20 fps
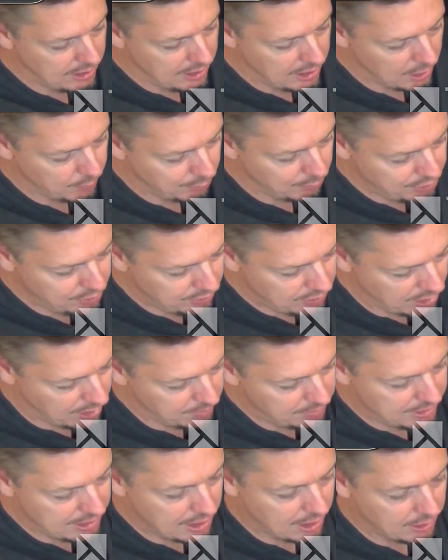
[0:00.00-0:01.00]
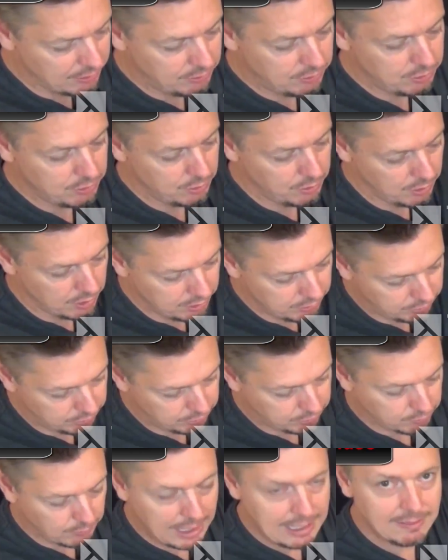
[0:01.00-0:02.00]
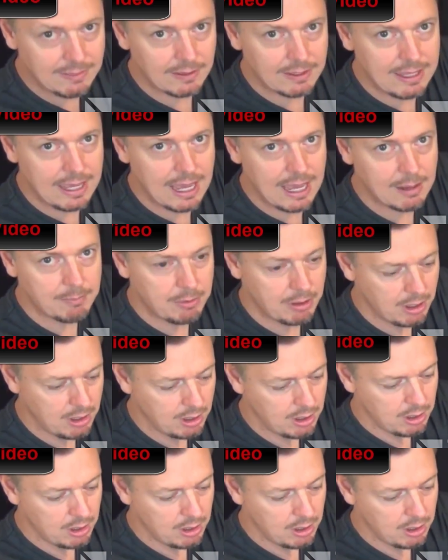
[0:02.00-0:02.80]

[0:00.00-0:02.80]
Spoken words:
and when you come down to strike the cap,